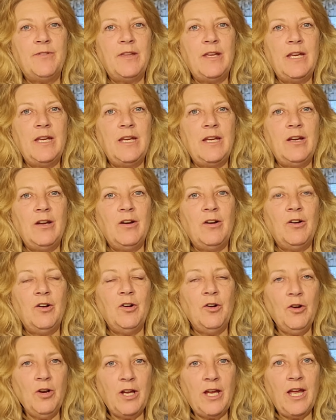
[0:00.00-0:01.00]
the
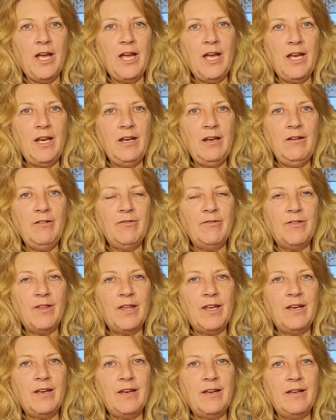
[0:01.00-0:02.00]
hurricane
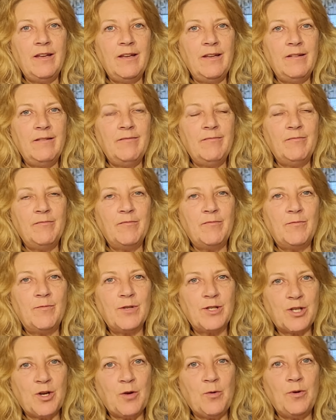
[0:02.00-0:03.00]
that
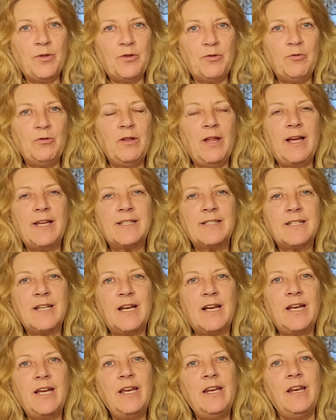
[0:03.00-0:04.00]
was going through last
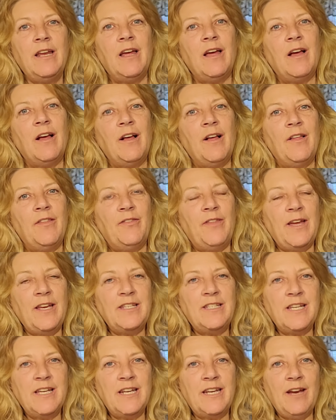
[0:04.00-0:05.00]
night.
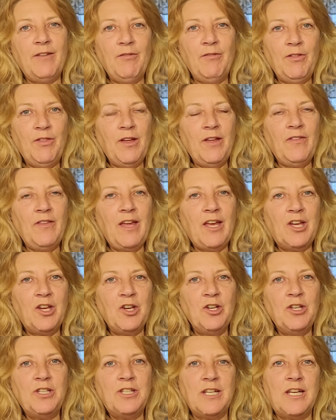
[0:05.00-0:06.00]
They did everything they
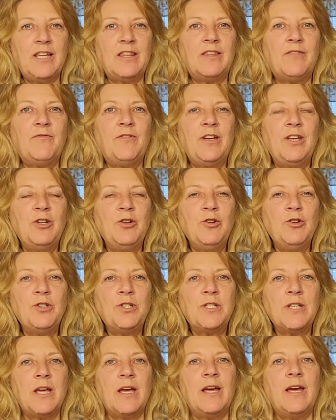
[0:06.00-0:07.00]
could to get the
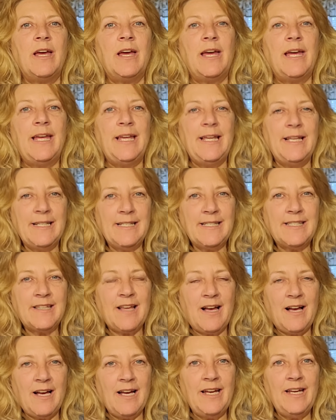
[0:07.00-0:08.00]
vendors
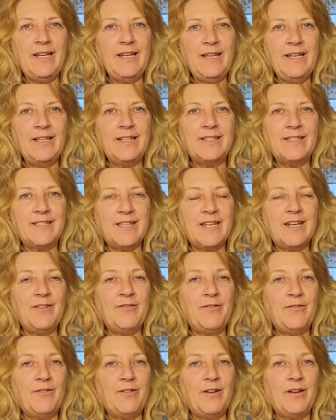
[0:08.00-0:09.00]
inside instead
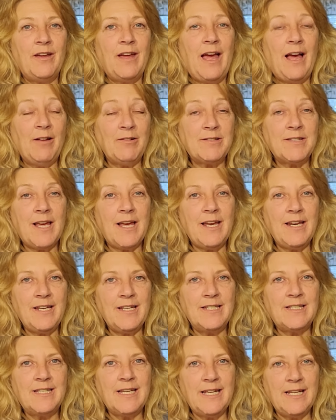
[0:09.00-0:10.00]
of outside
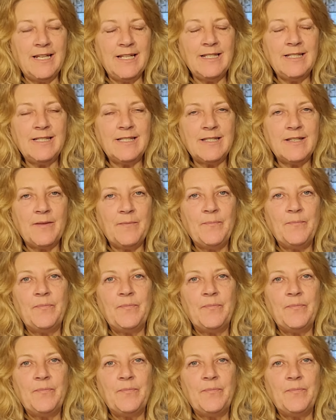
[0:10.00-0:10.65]
in tents.